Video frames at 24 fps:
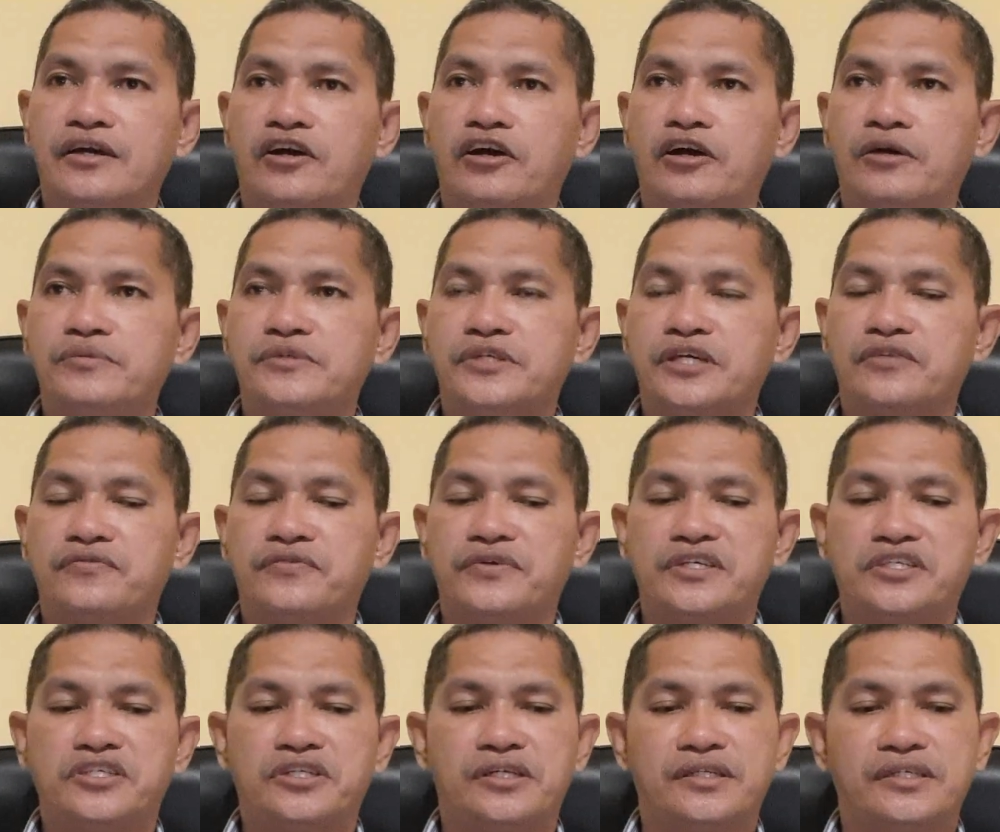
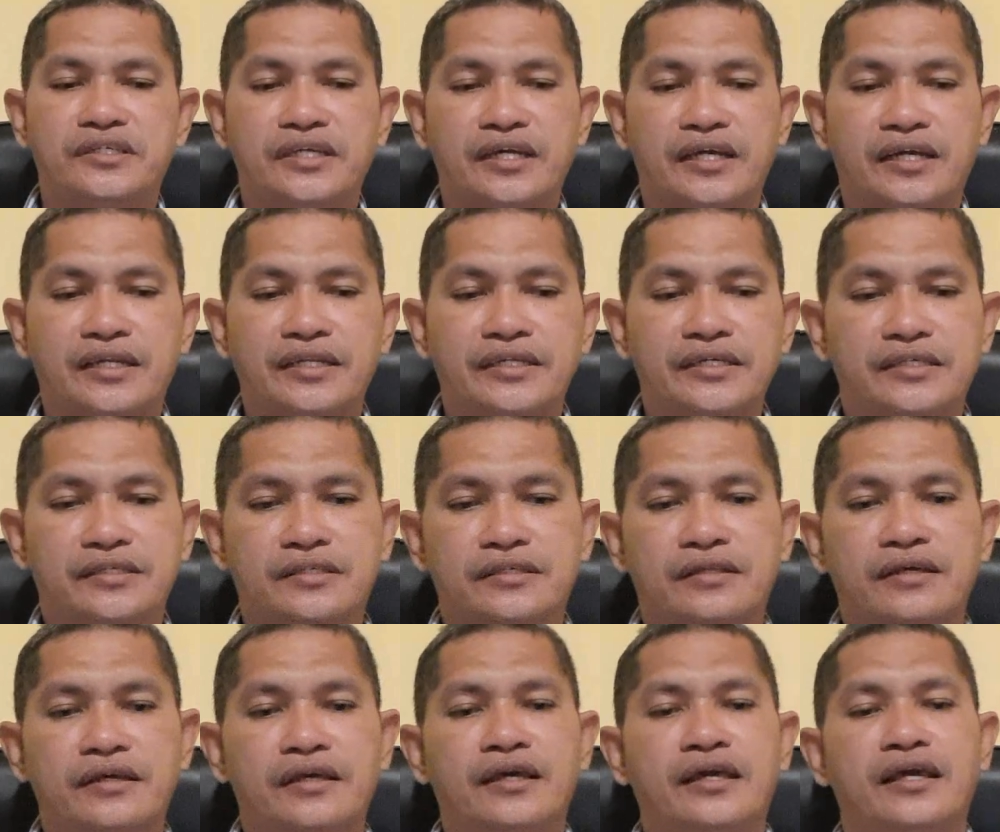observation checklist.
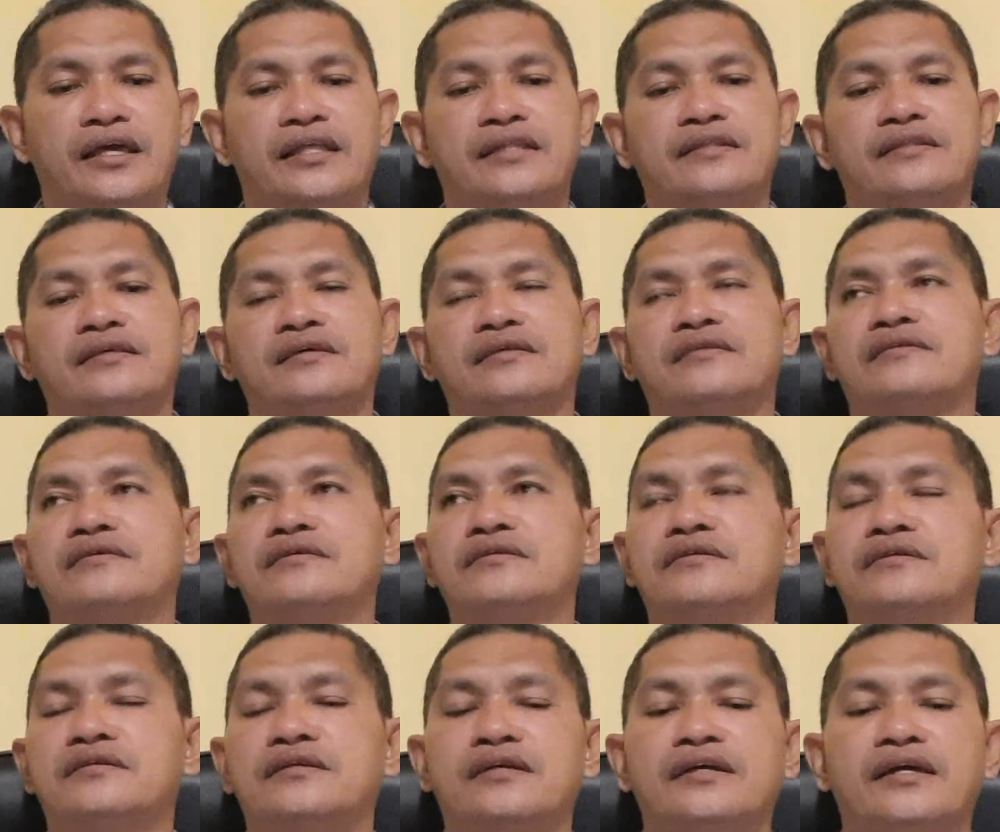The
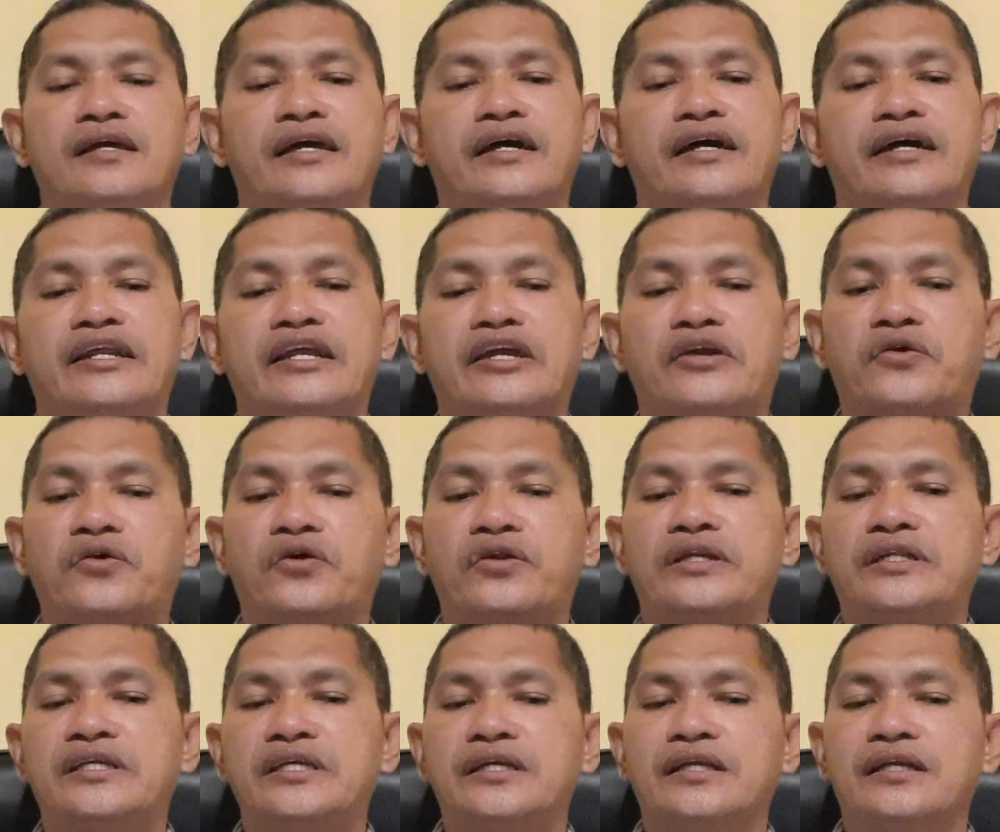third,
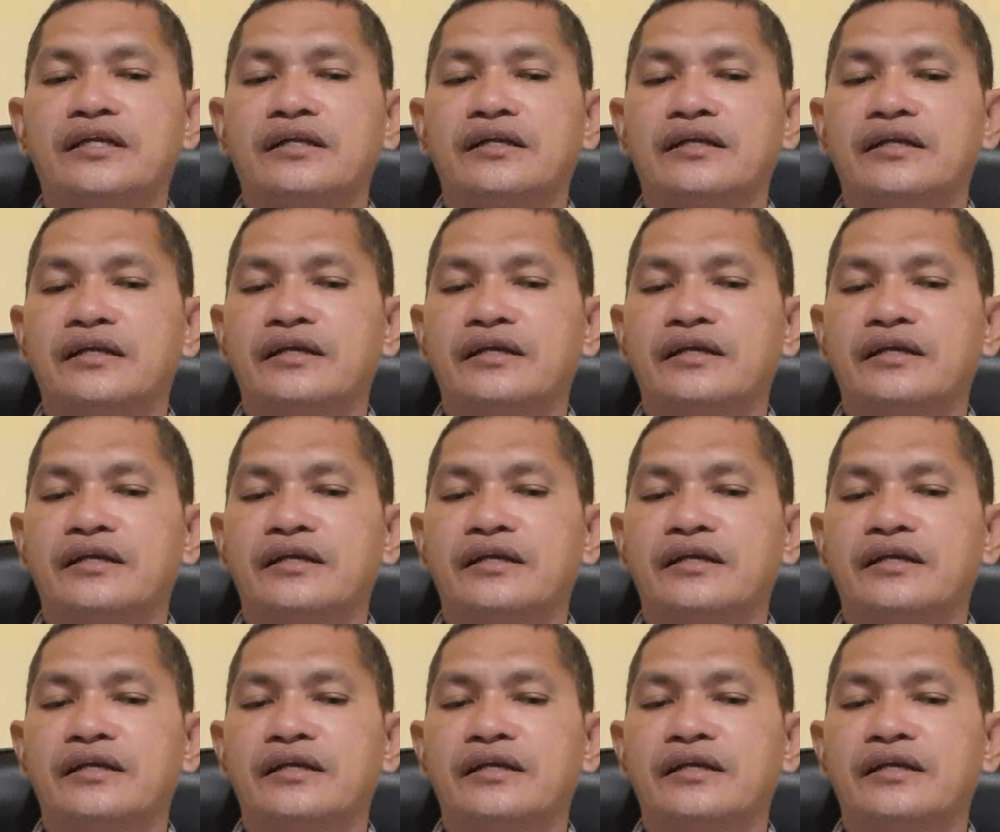recording